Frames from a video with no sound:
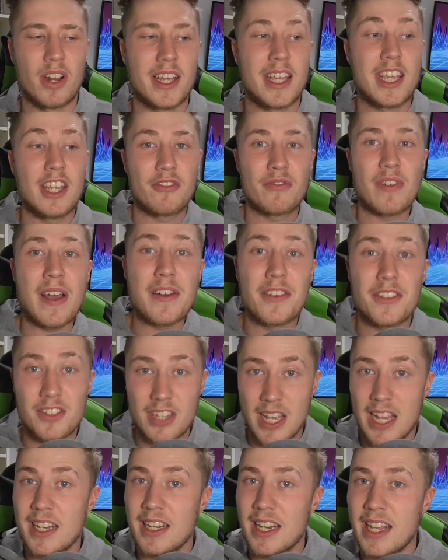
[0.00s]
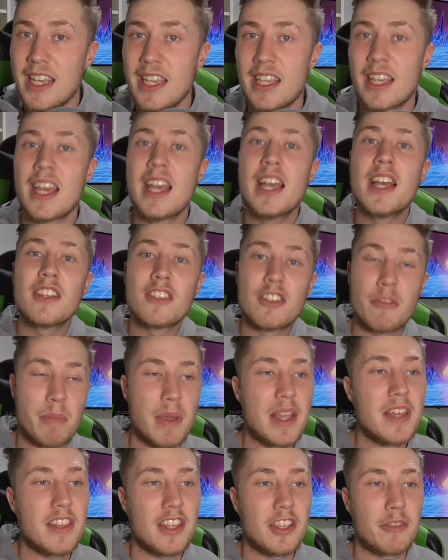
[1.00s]
Like he's found a technique to
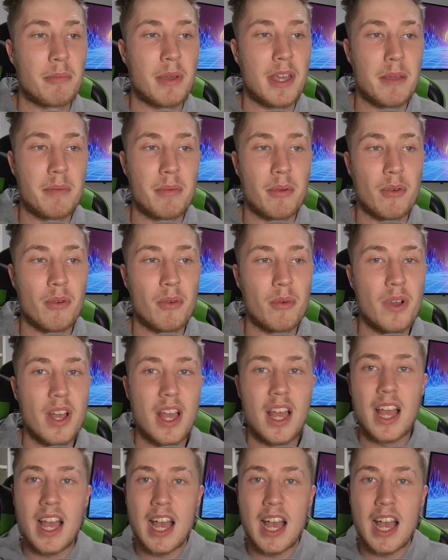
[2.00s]
beat these people,